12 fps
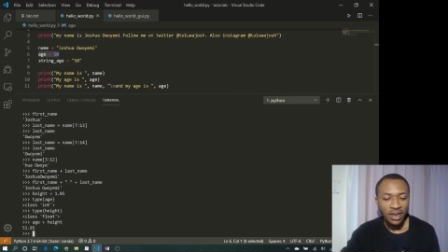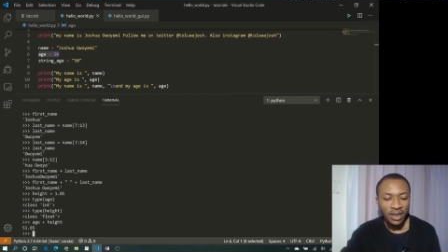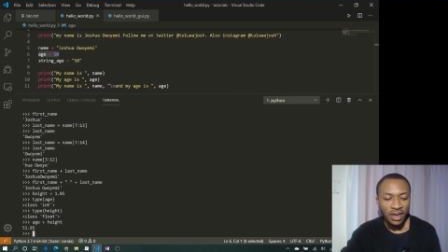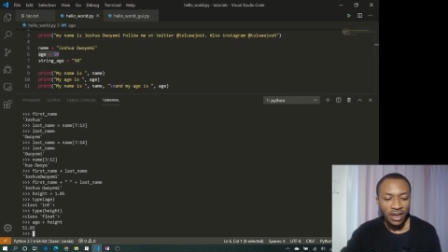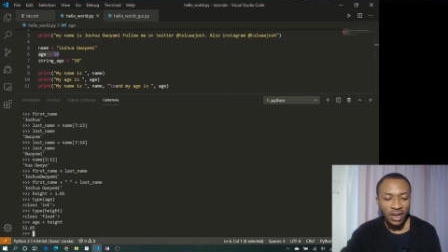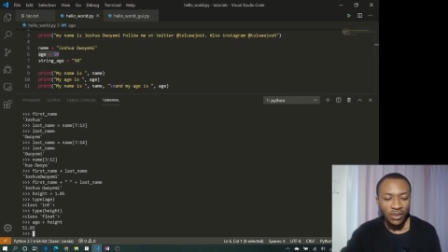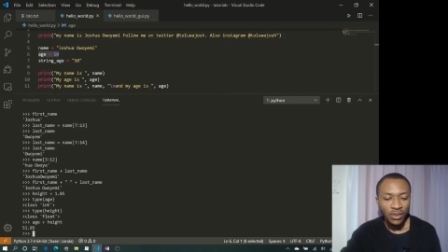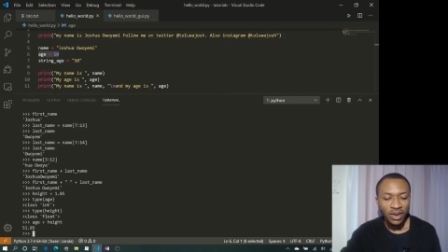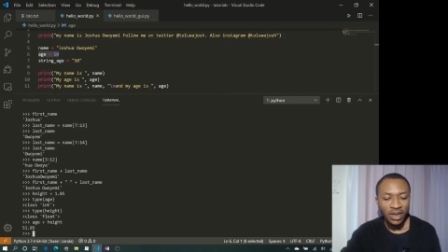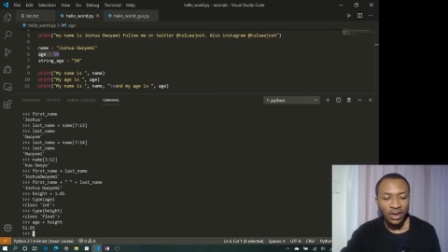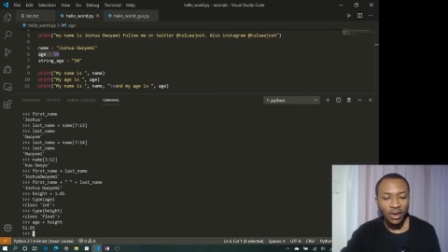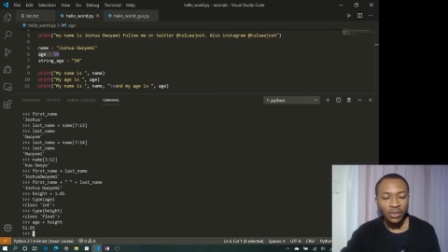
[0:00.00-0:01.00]
What
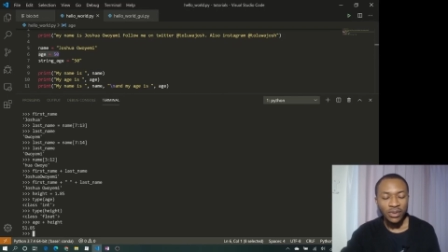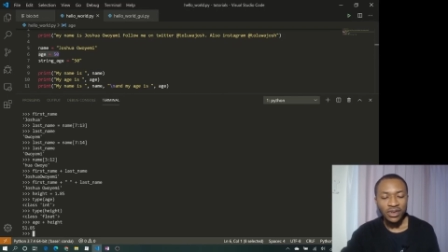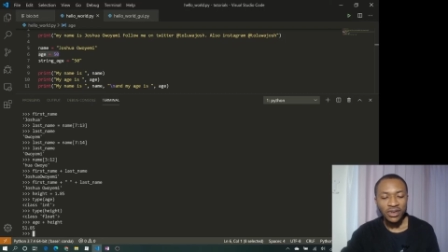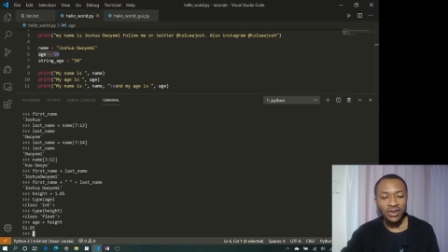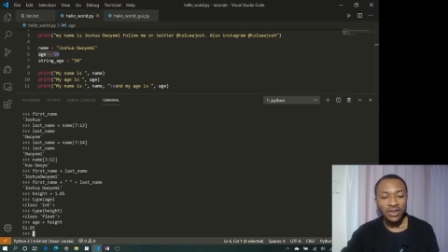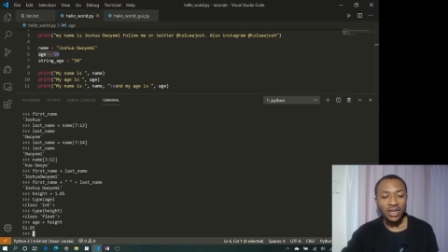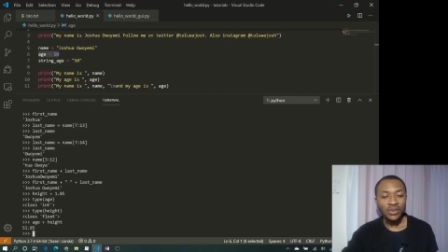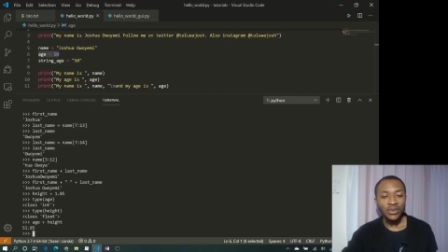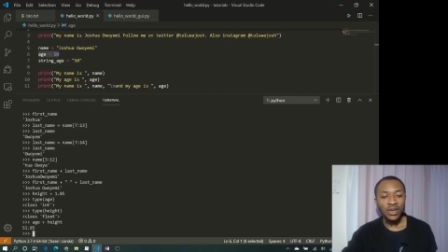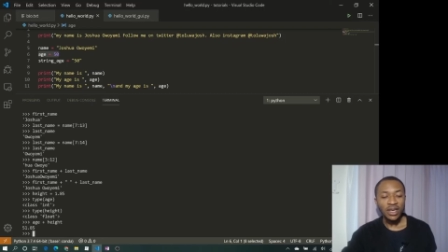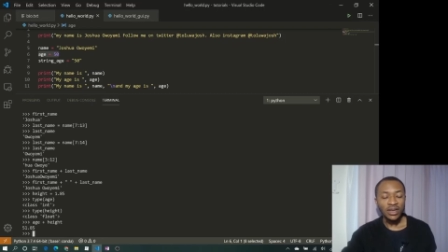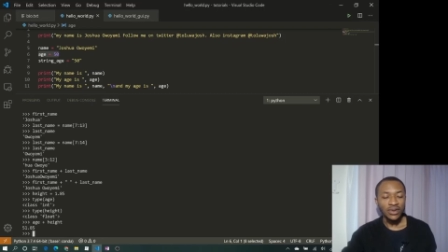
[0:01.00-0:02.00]
are operations that we
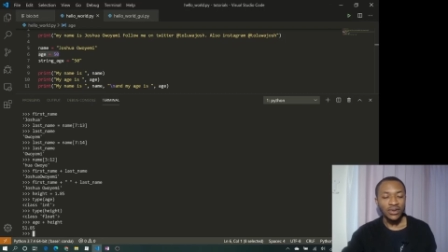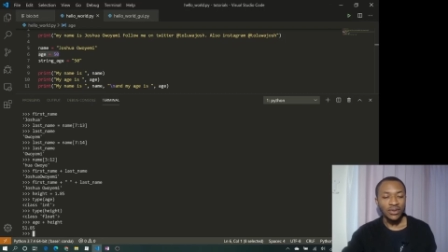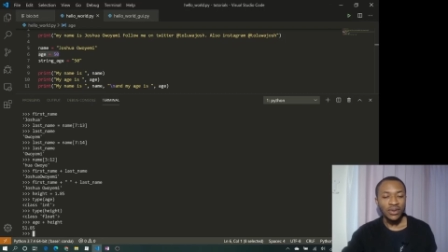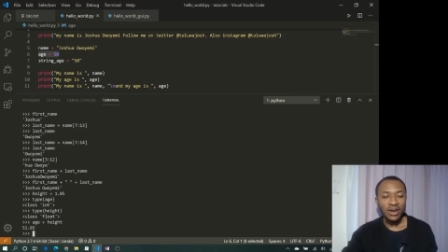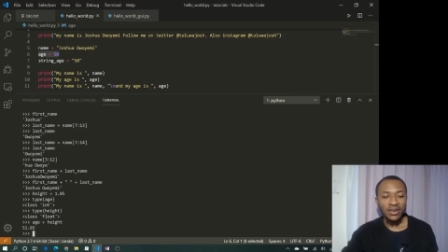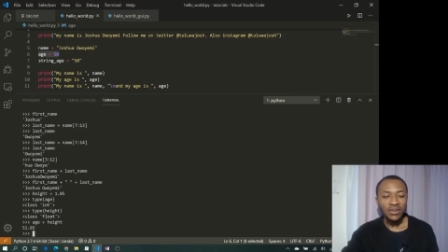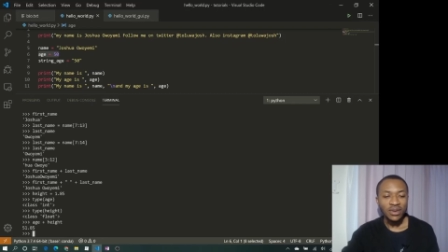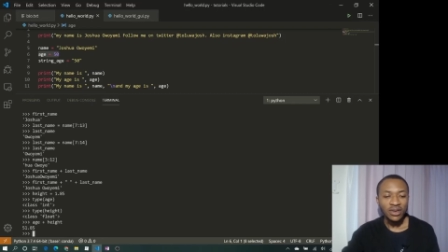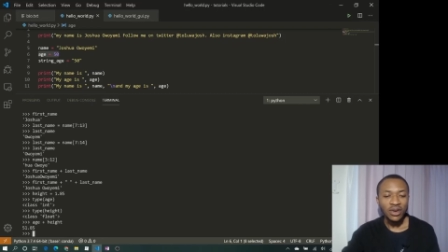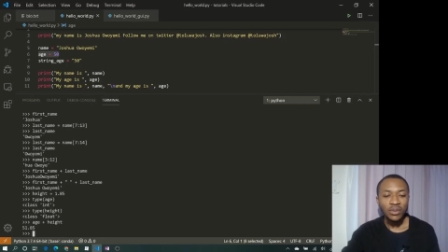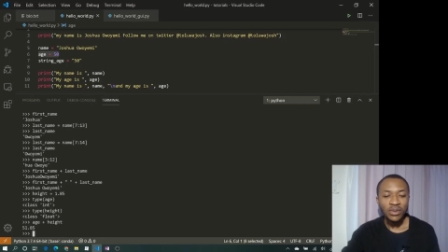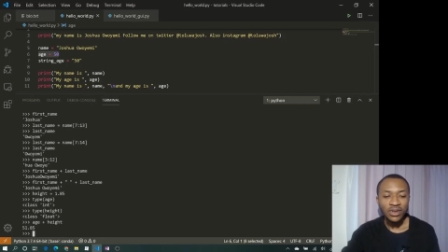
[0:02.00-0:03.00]
can do,
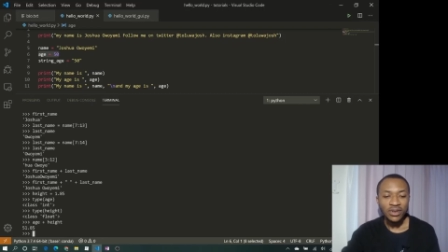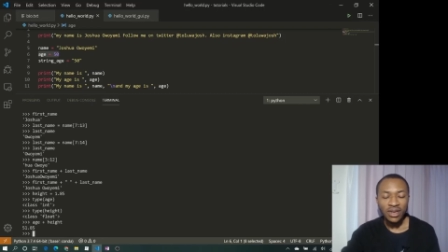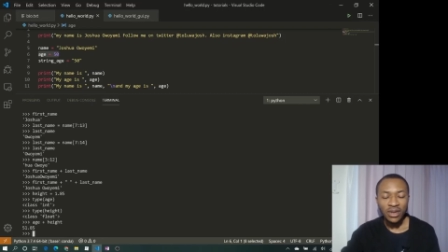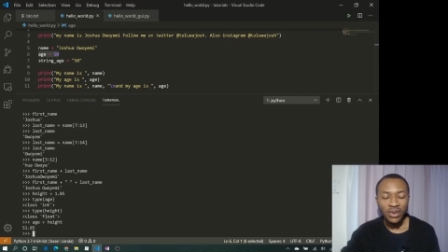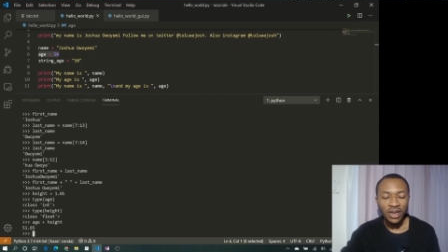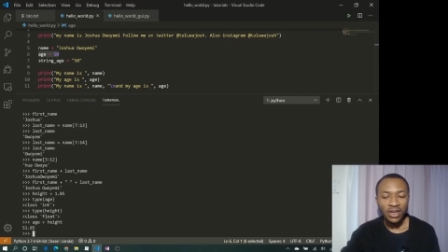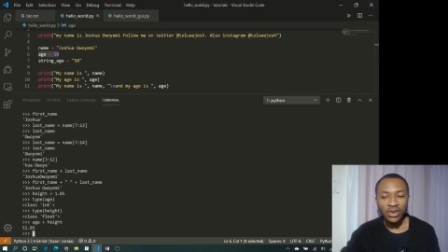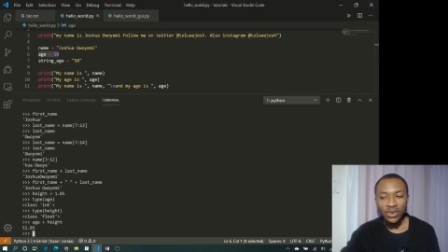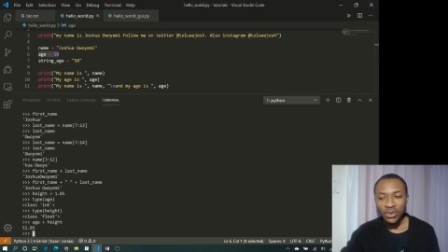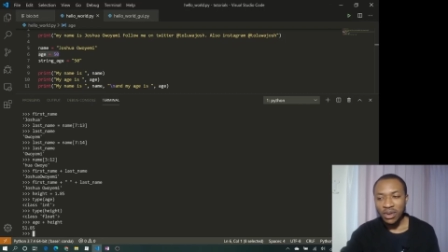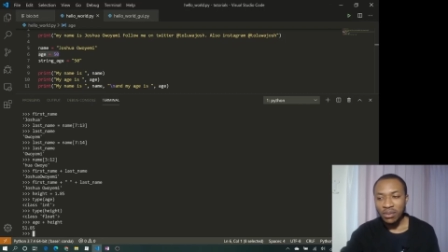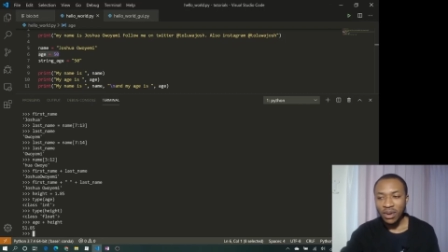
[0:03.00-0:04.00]
arithmetic operations that we can
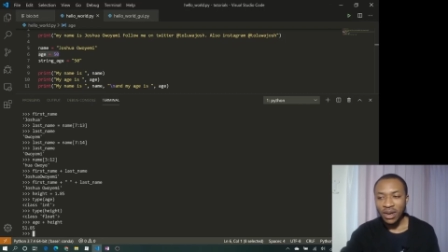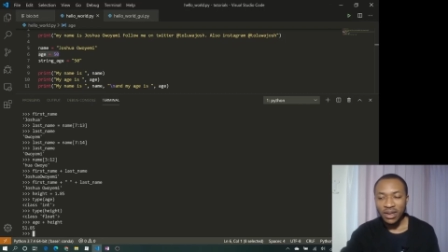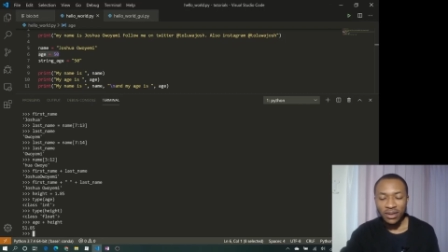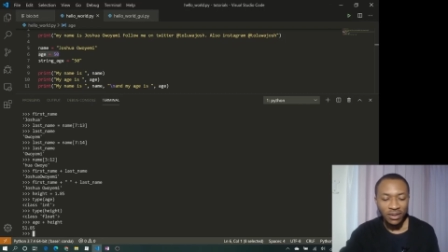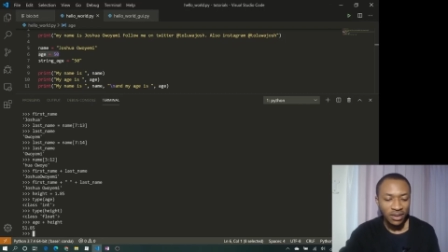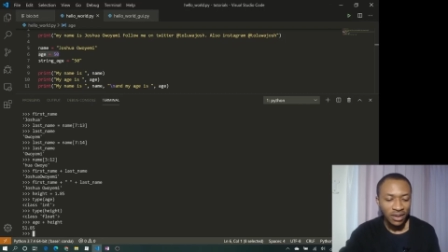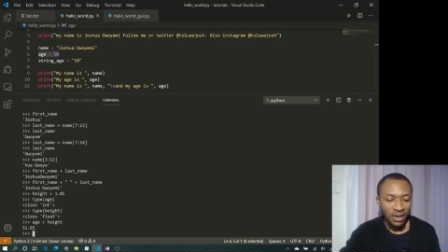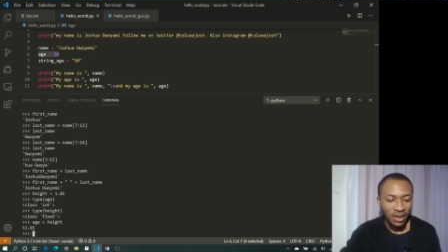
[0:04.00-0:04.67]
do in Python?